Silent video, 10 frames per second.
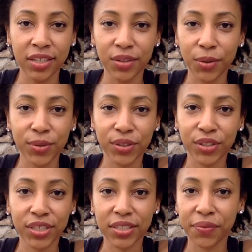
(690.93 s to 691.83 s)
Those are
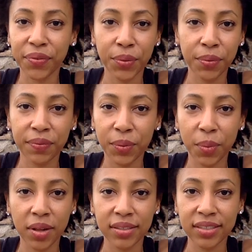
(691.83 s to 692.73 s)
just a few of the
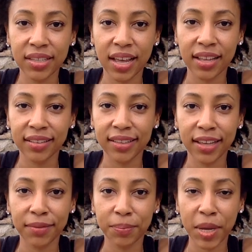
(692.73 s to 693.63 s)
ones that
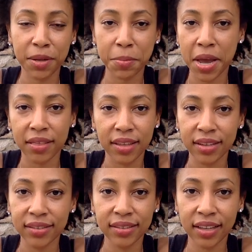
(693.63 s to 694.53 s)
made my
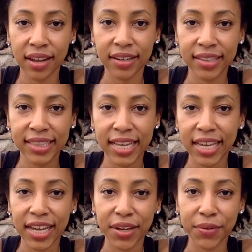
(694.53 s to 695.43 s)
list that I could
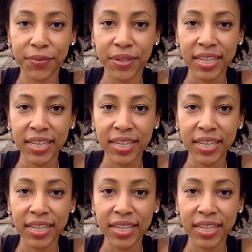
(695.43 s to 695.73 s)
think of.